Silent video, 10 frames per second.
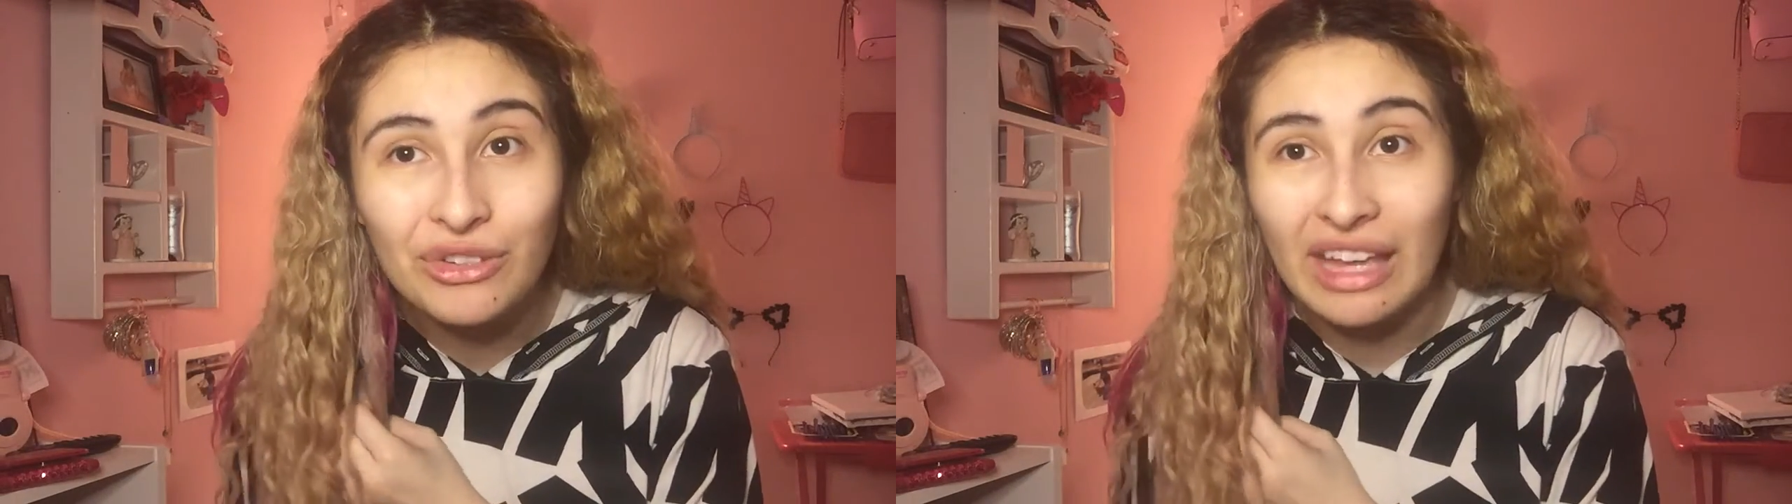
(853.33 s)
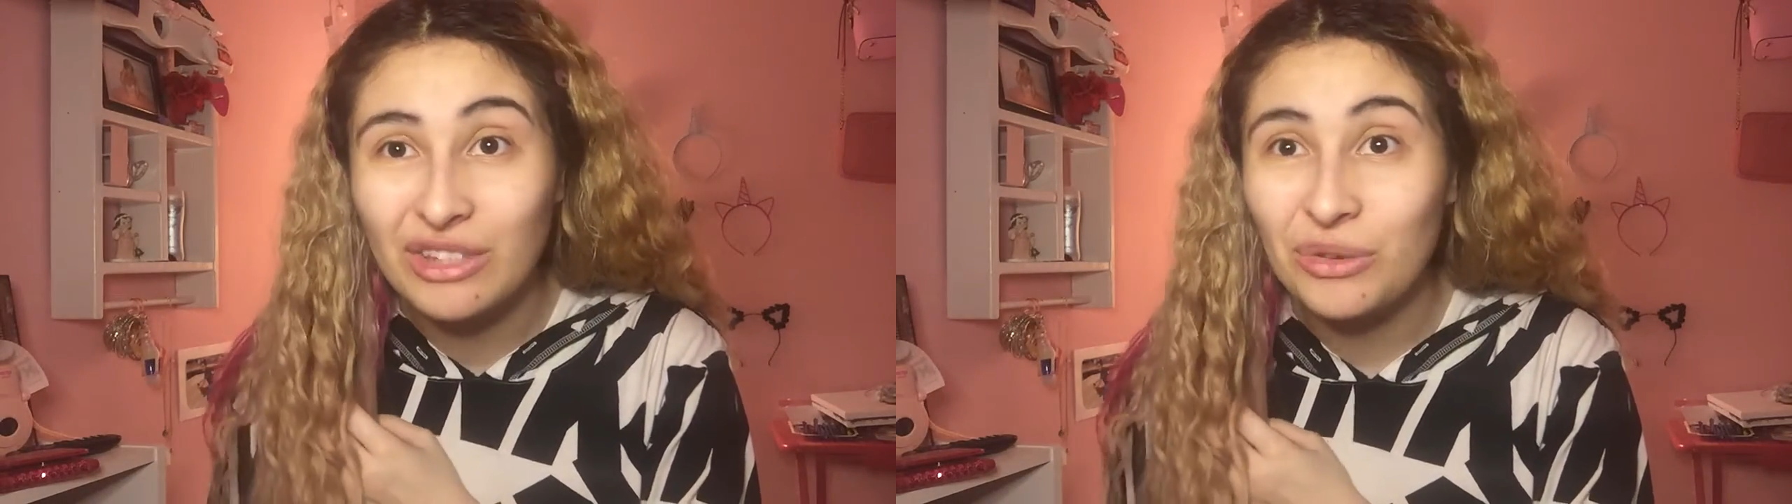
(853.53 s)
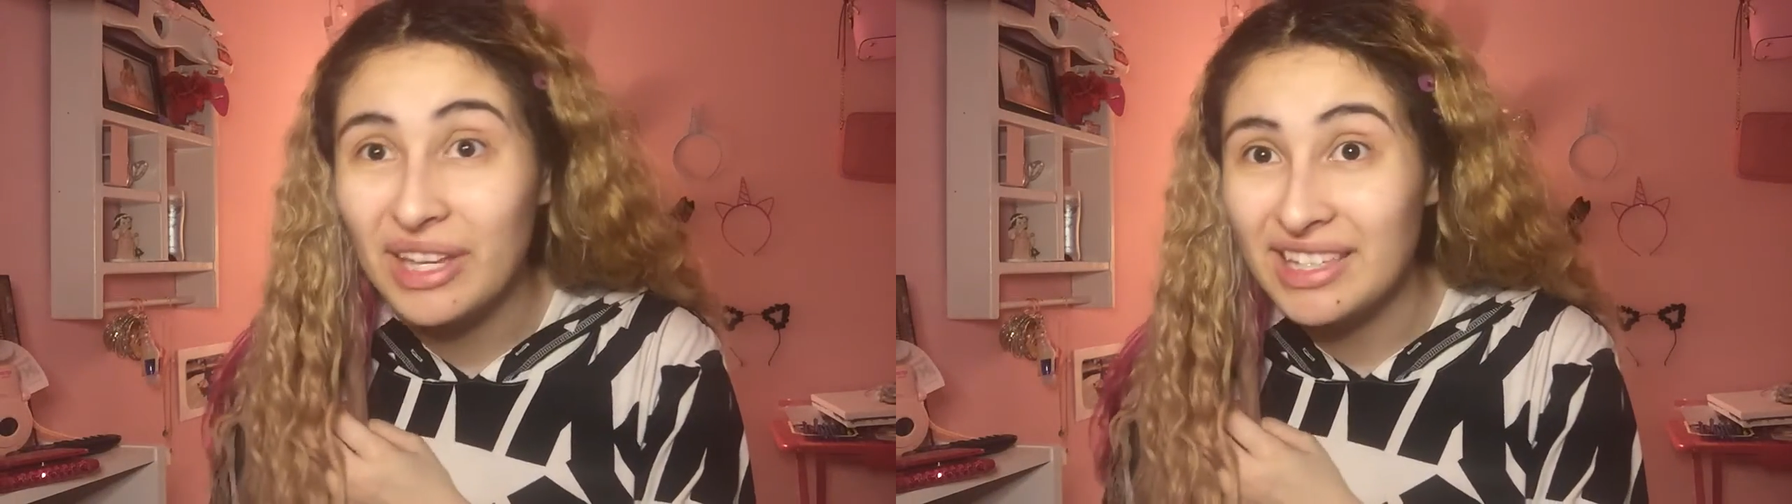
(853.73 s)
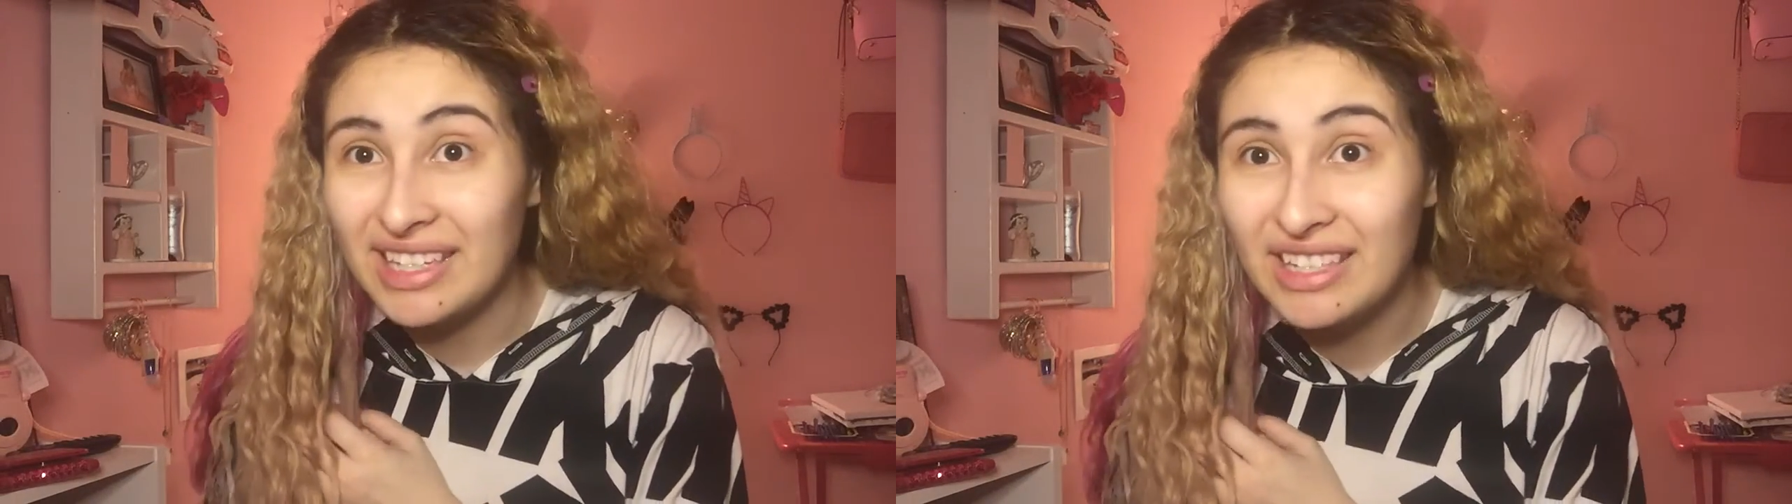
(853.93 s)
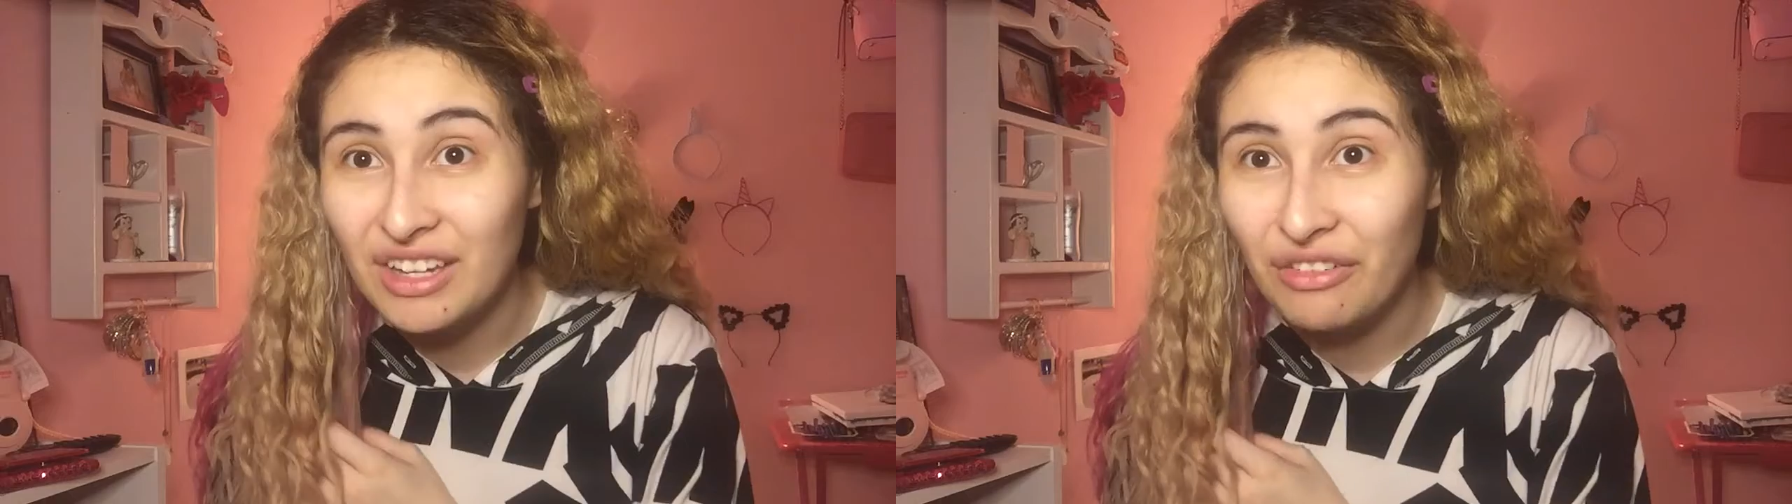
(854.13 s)
so that's way it's
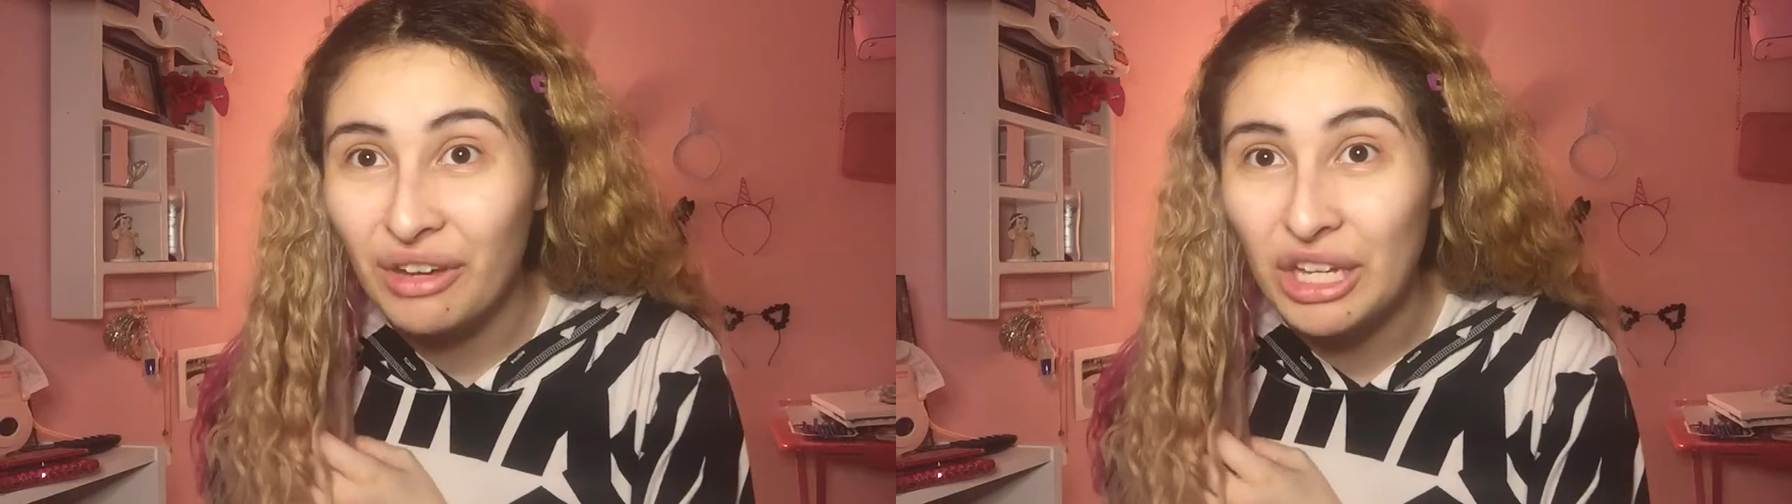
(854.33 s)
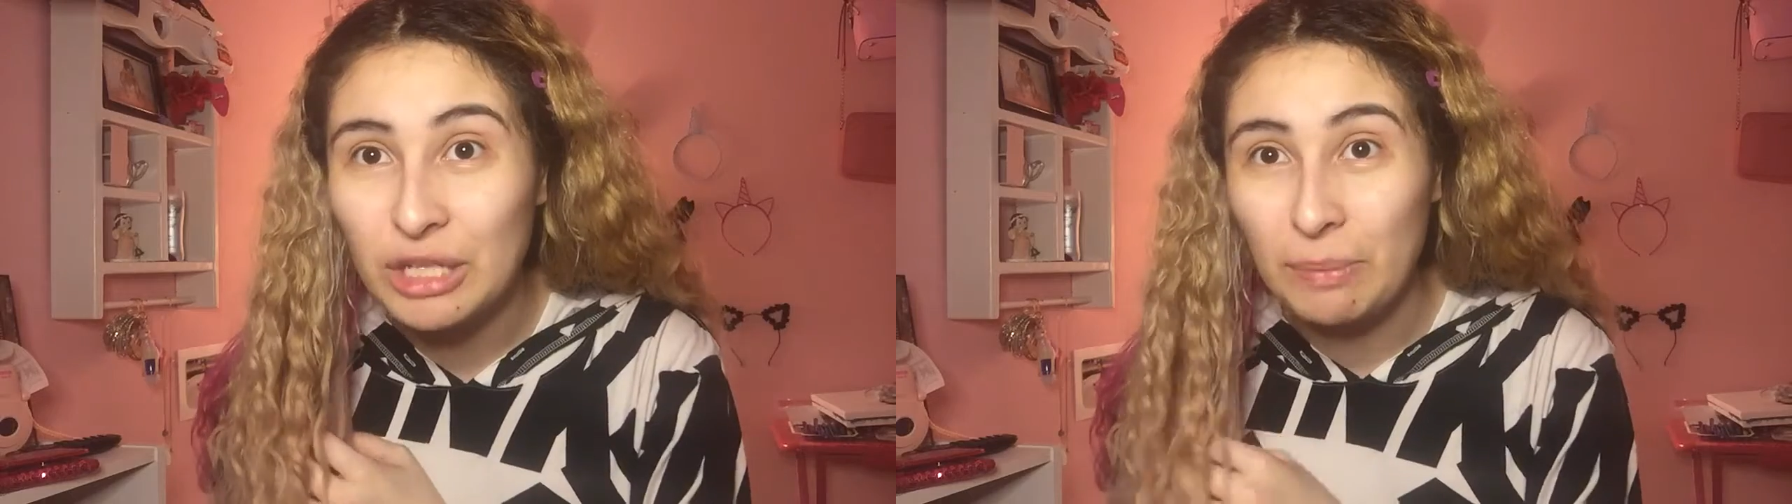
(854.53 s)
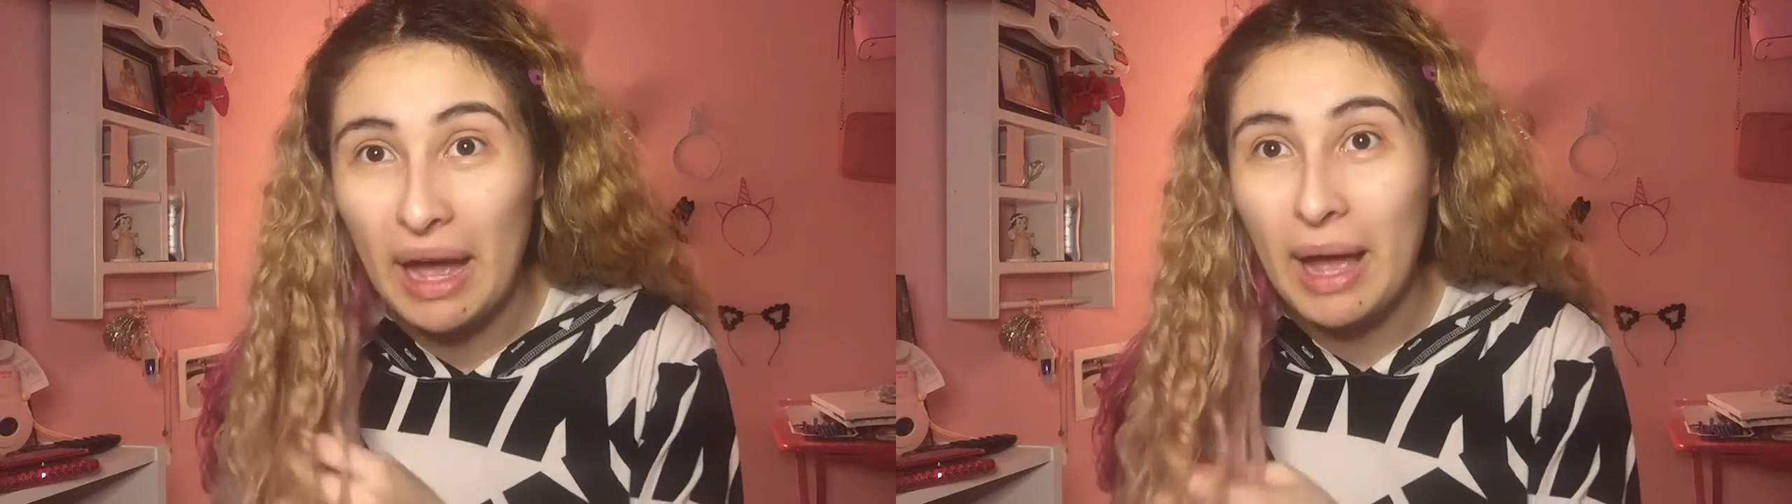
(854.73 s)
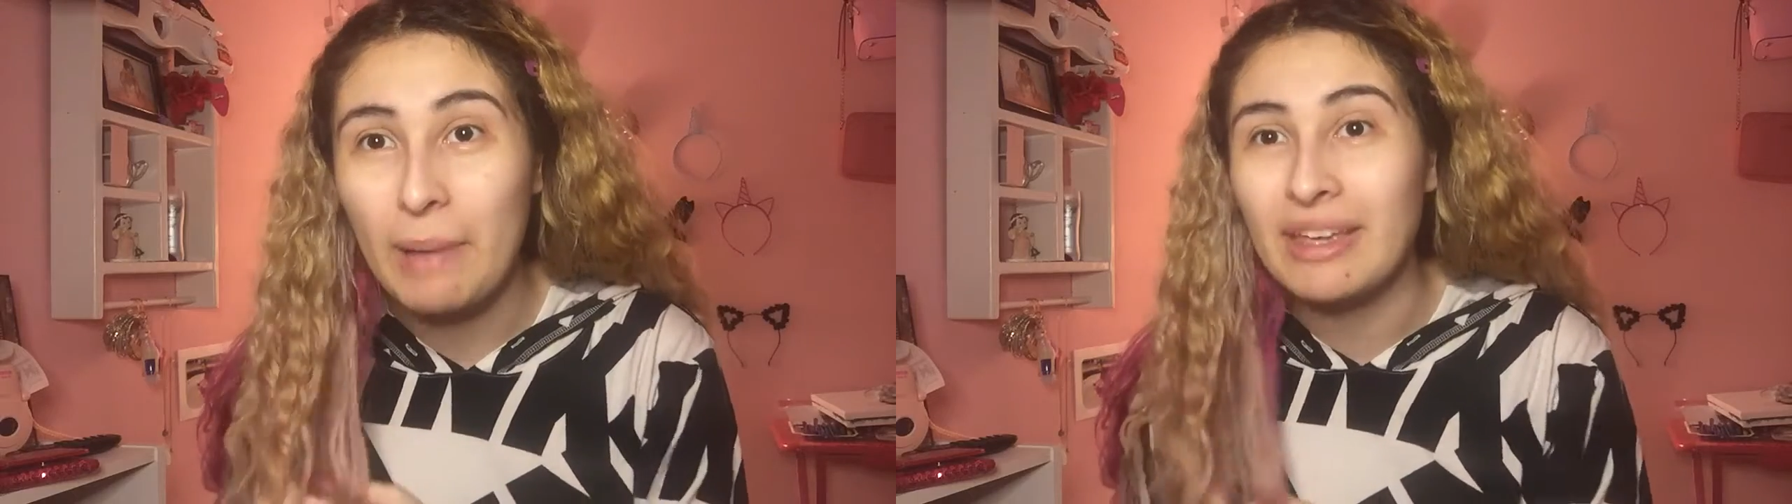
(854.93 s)
easier for you to spot.